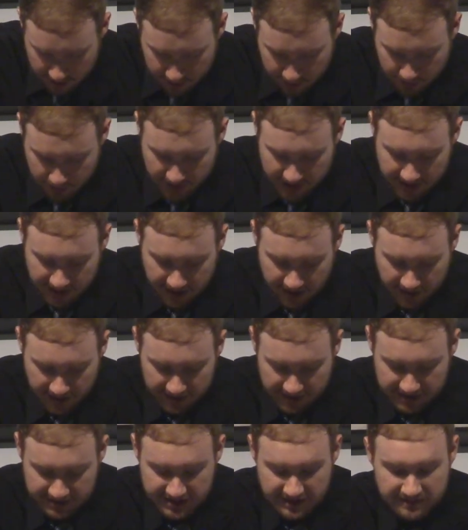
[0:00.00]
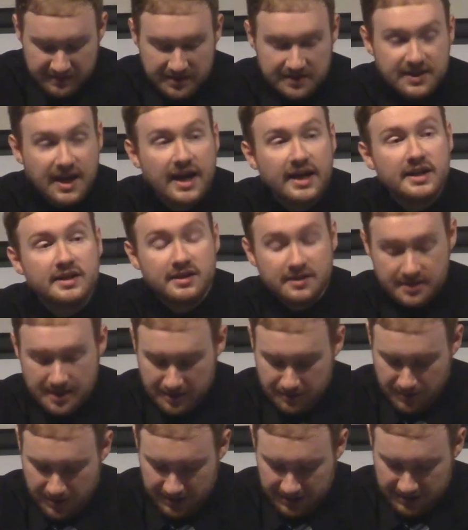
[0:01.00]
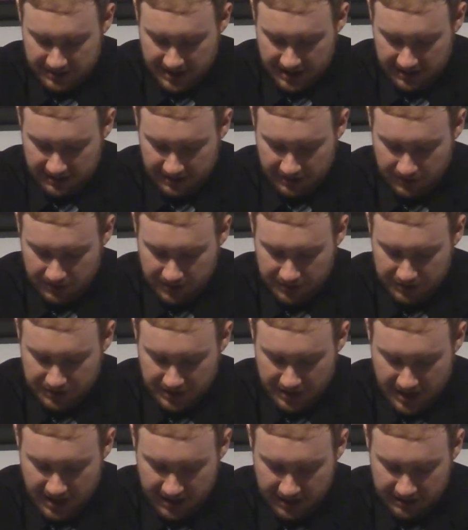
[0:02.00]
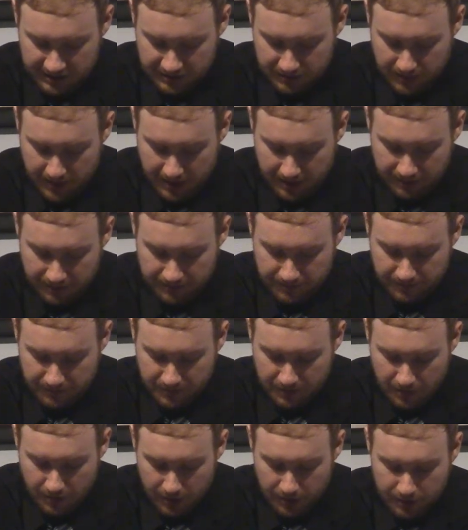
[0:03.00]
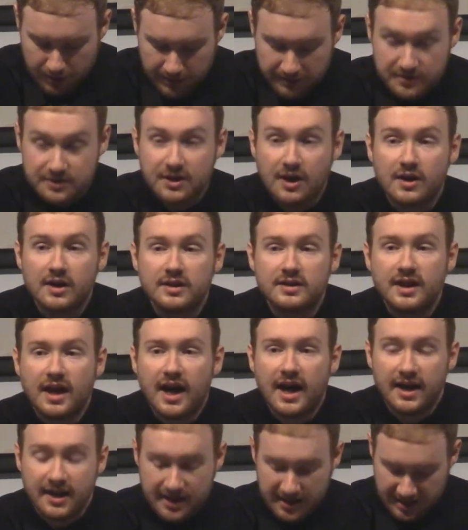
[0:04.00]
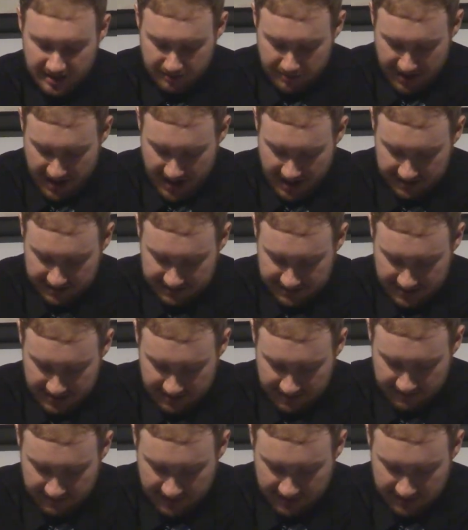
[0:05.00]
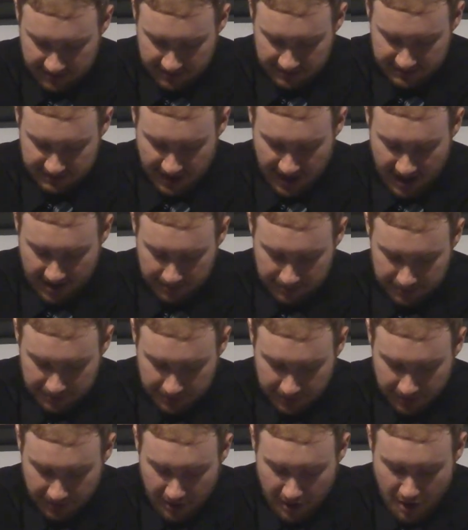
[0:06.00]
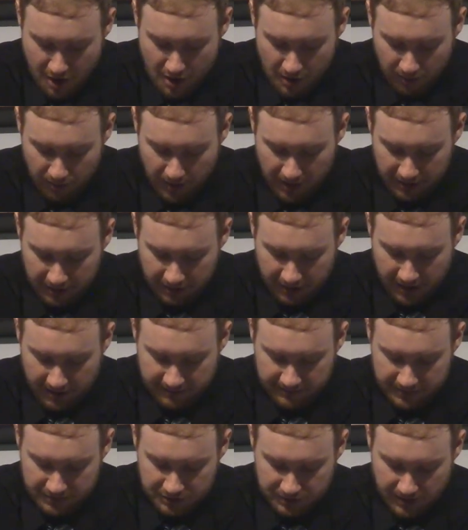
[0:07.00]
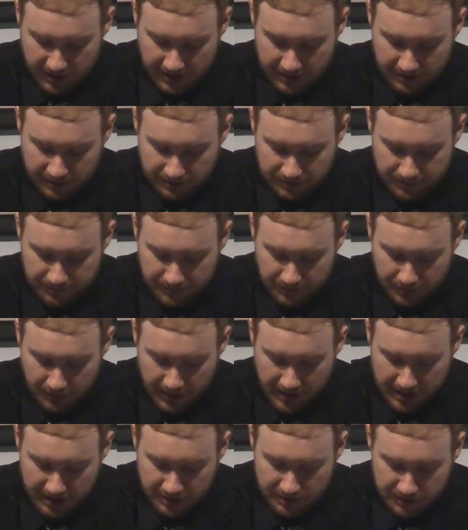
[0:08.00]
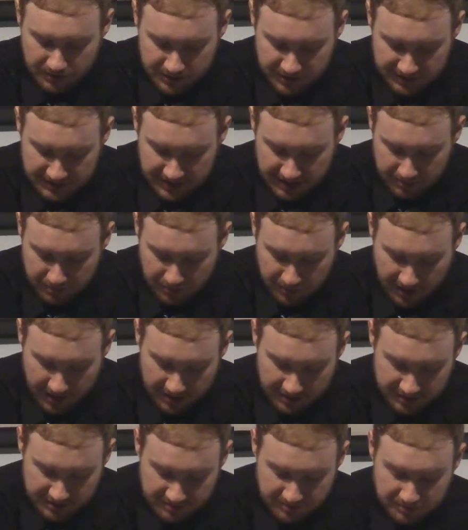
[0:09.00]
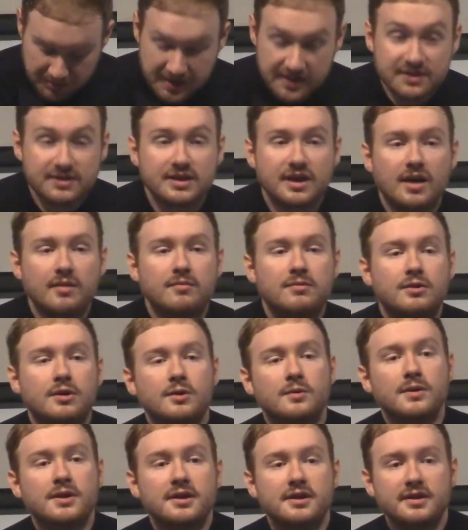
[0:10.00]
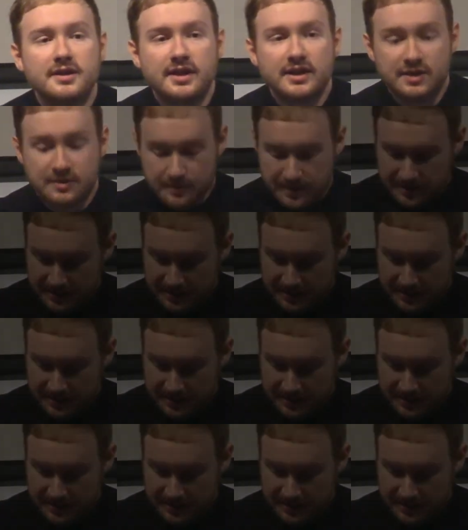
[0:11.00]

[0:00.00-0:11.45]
who, in hearing this, have decided that they want to take the Christian hike as well, or who have started the hike in the past and have either stopped or wandered off the trail, or any who just need prayers, please come forward as